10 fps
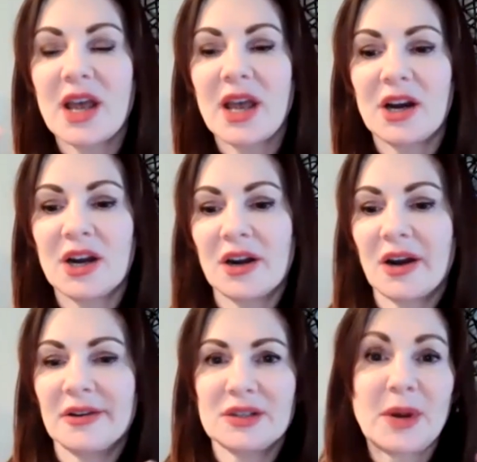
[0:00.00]
and
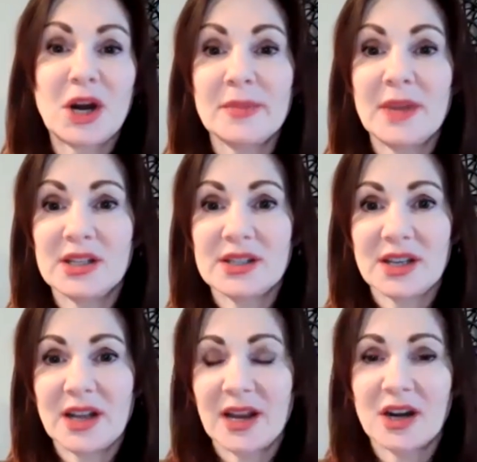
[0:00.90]
our departments
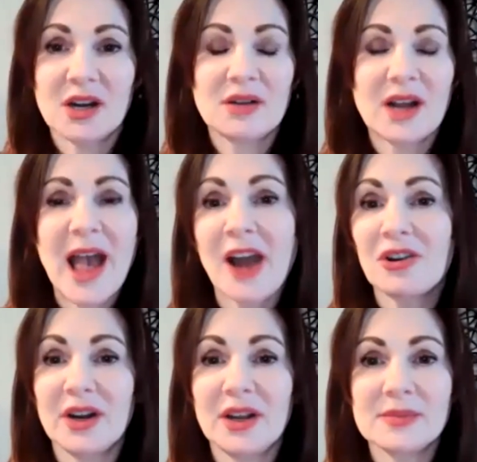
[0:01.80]
and our
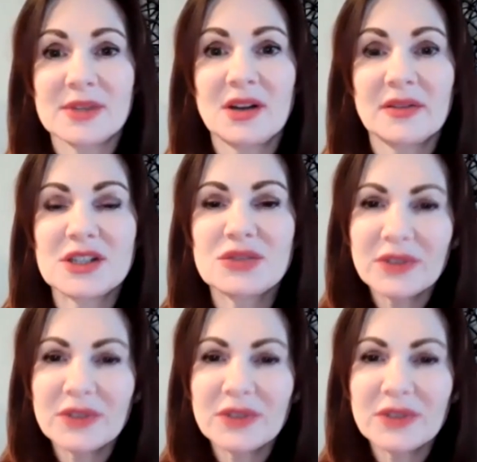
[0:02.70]
acronyms and all this.